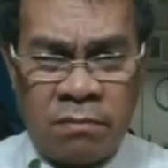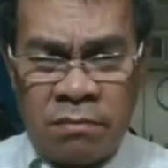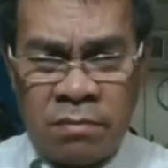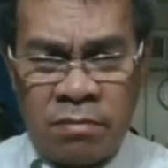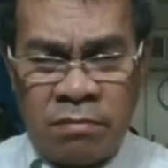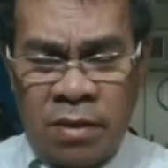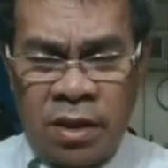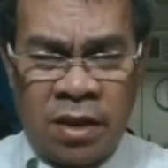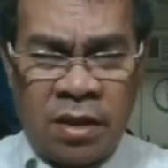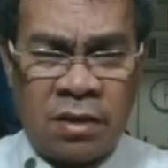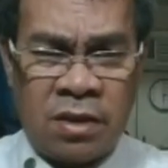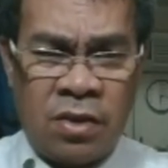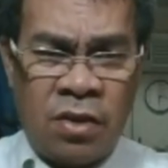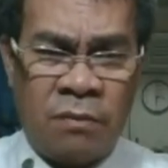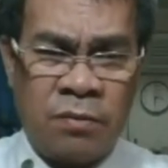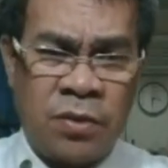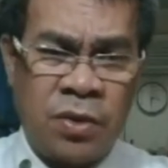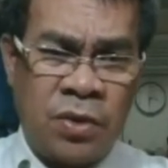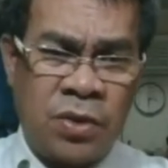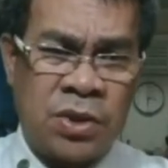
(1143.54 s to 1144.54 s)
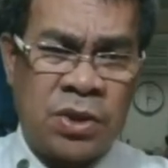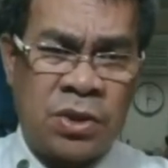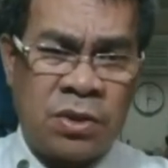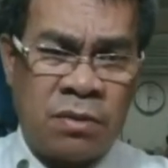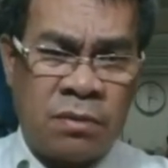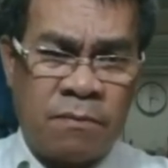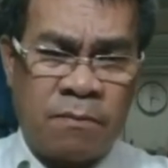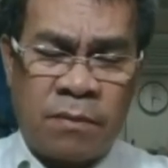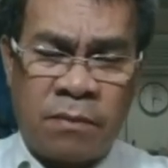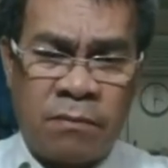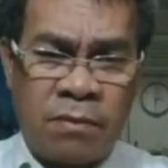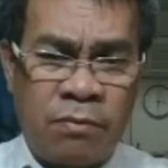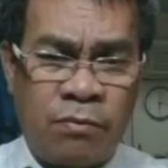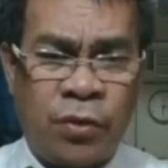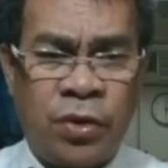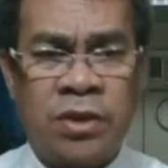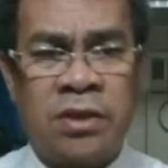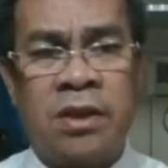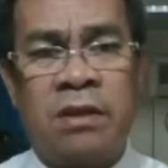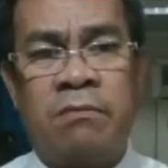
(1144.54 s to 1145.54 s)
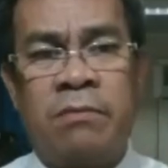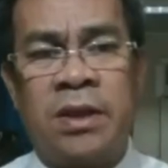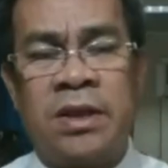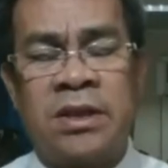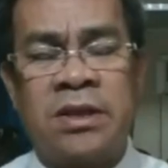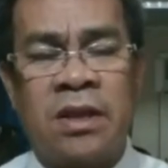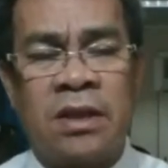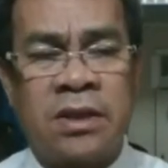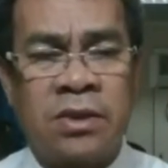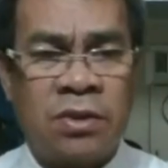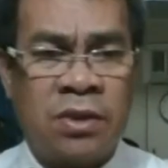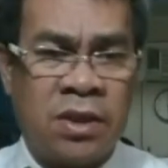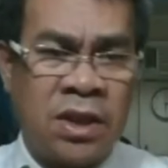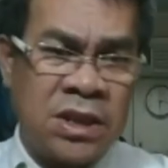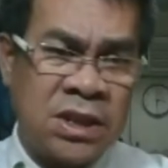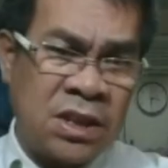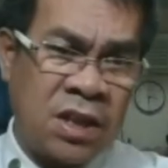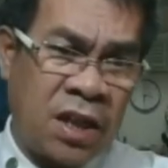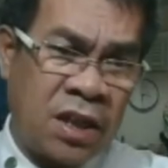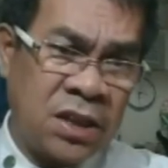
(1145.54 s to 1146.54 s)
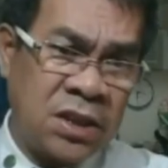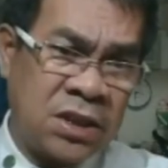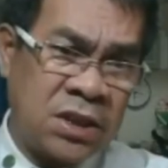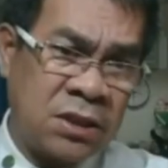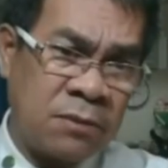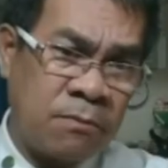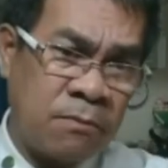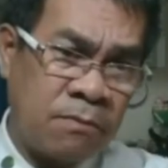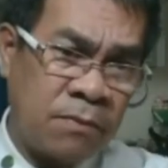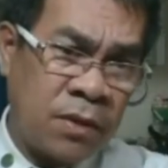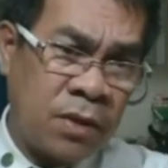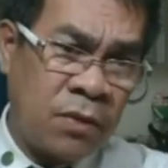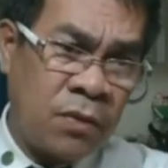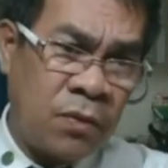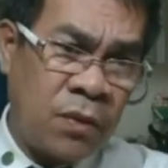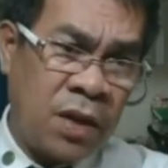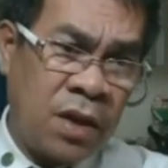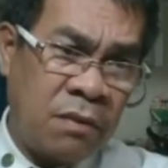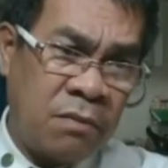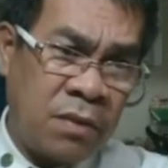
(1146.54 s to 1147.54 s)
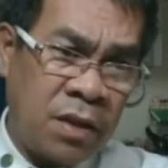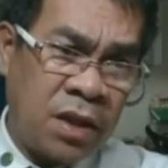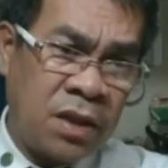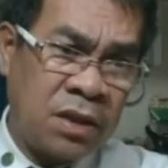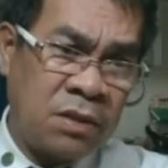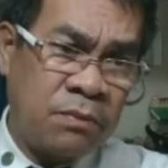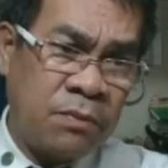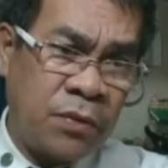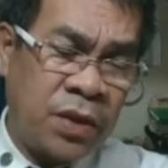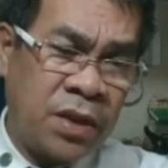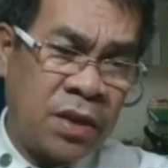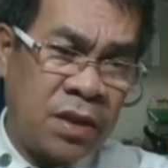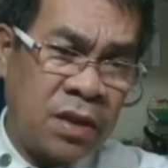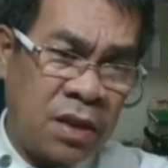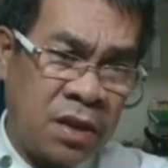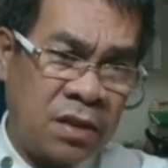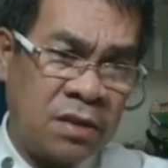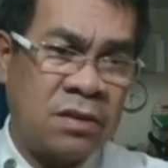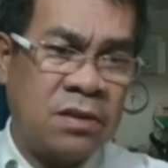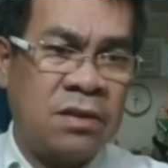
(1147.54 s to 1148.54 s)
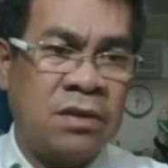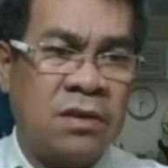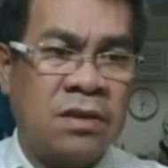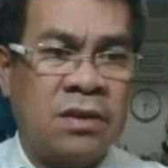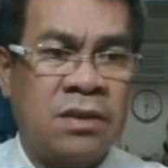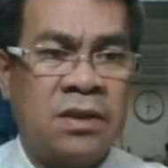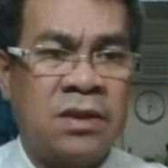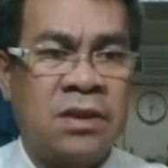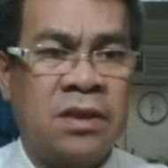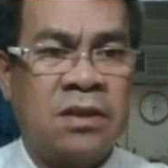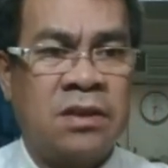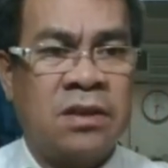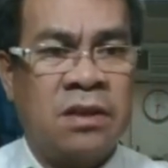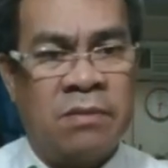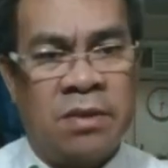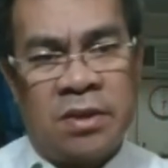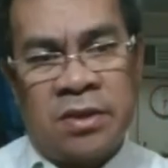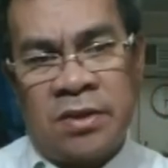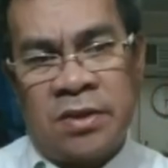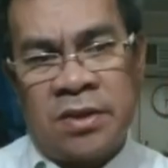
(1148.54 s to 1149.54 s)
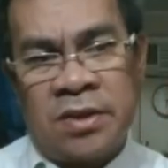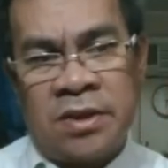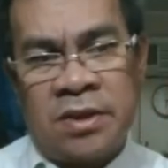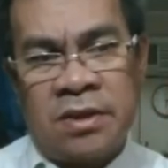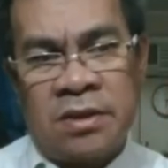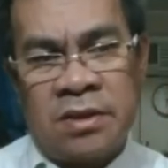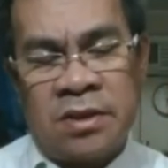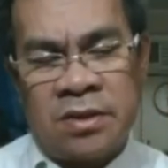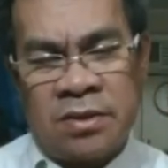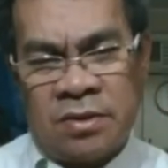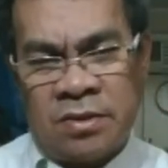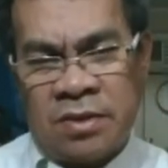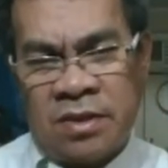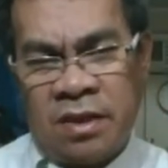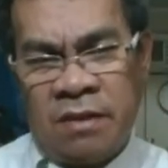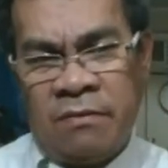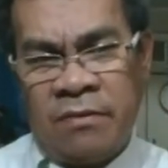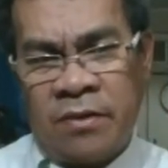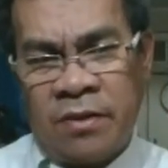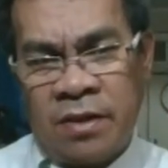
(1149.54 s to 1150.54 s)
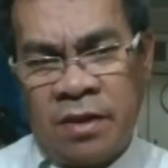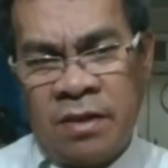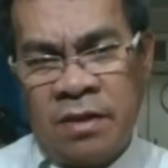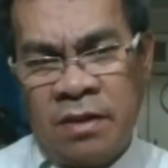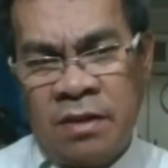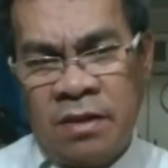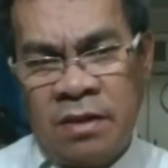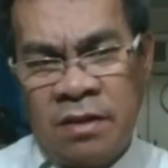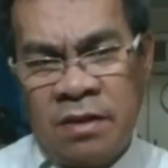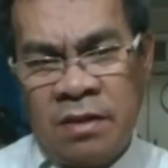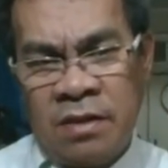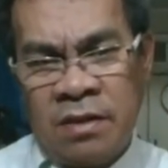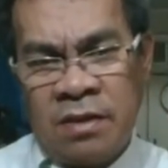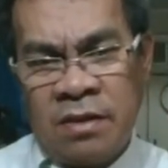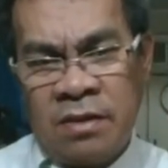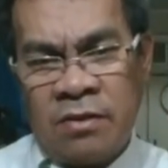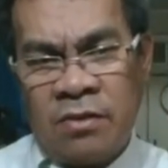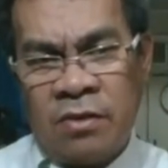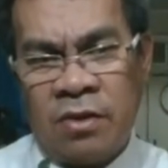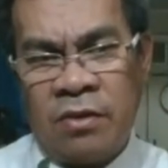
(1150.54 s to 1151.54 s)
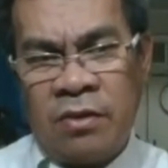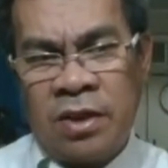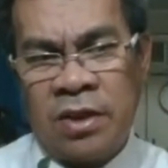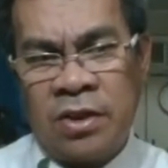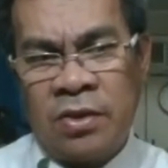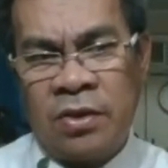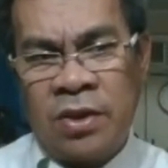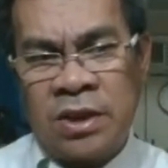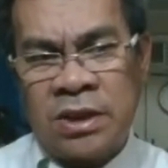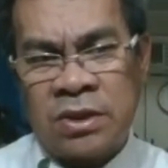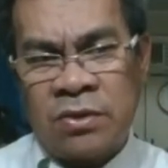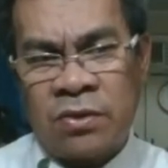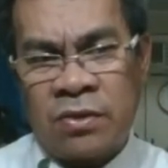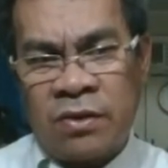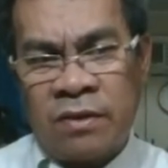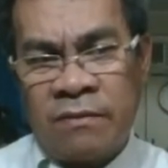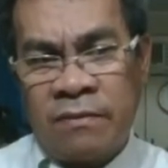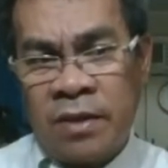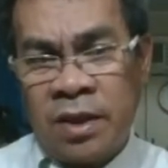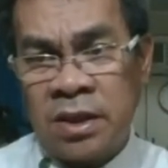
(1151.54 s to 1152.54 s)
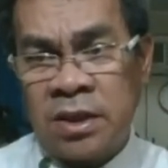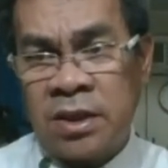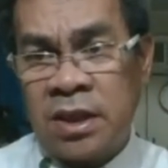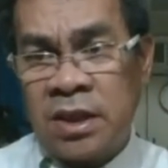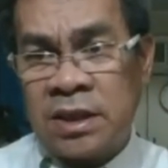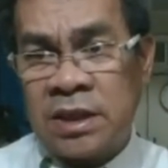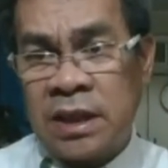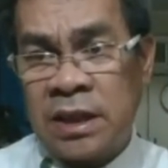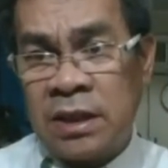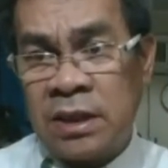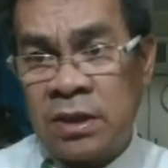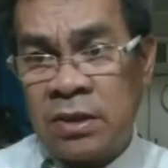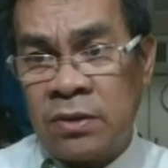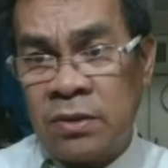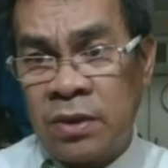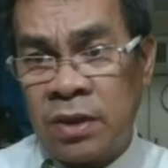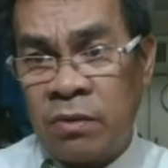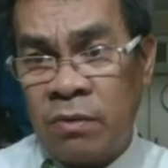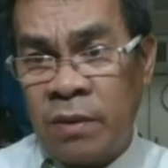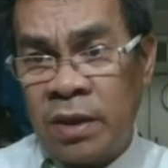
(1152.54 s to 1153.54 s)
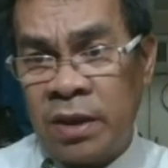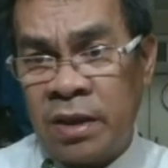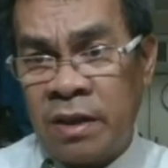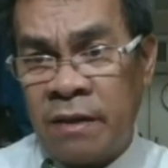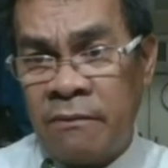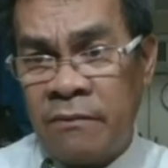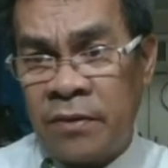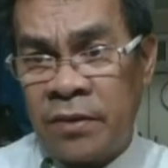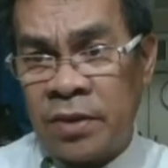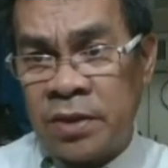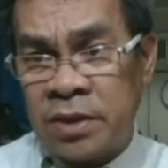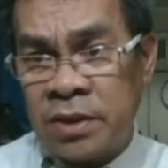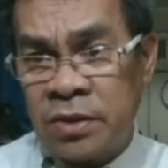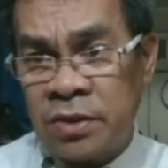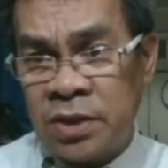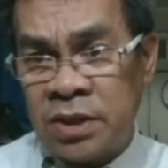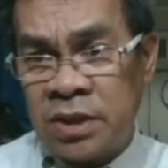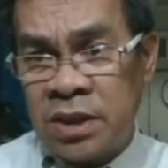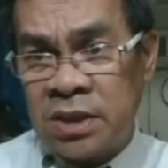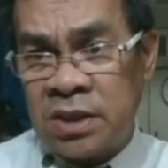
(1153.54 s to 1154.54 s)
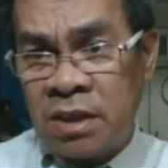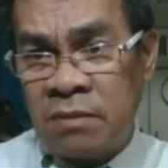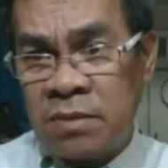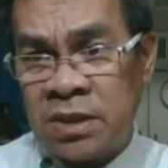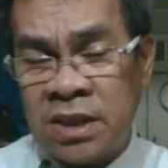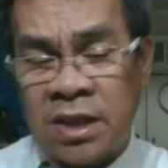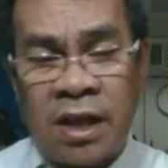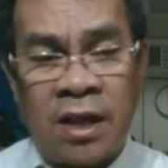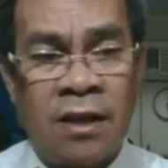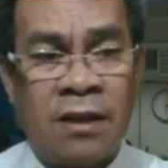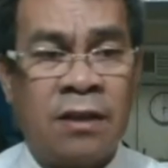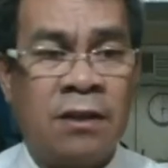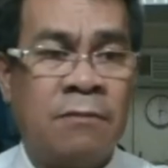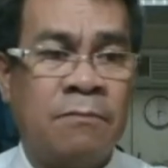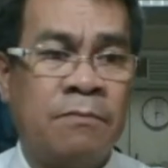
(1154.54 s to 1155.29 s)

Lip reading: Meaning you have to use pointed pencil. So in this case, we have 8.8 centimeters. So therefore, all you need to do is to convert this into equivalent gram force. Use the same scale.